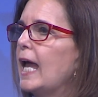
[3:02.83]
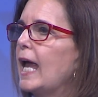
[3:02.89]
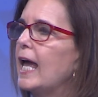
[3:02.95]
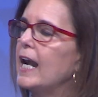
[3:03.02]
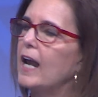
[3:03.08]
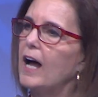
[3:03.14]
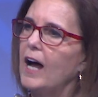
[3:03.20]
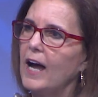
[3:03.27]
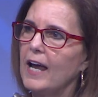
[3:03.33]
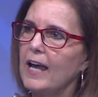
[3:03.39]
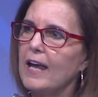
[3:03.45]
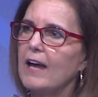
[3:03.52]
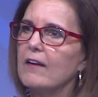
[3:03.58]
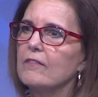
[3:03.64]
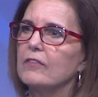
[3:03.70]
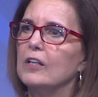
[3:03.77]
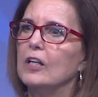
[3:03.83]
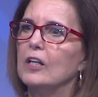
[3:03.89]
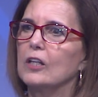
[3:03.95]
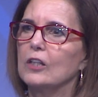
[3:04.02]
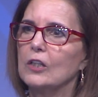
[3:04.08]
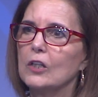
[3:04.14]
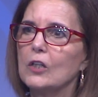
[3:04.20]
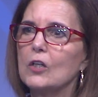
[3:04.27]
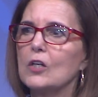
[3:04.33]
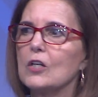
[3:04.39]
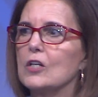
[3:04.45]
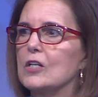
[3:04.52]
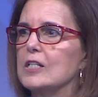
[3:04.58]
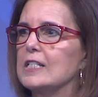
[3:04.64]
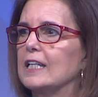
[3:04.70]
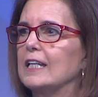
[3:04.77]
And I have
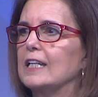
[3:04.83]
learned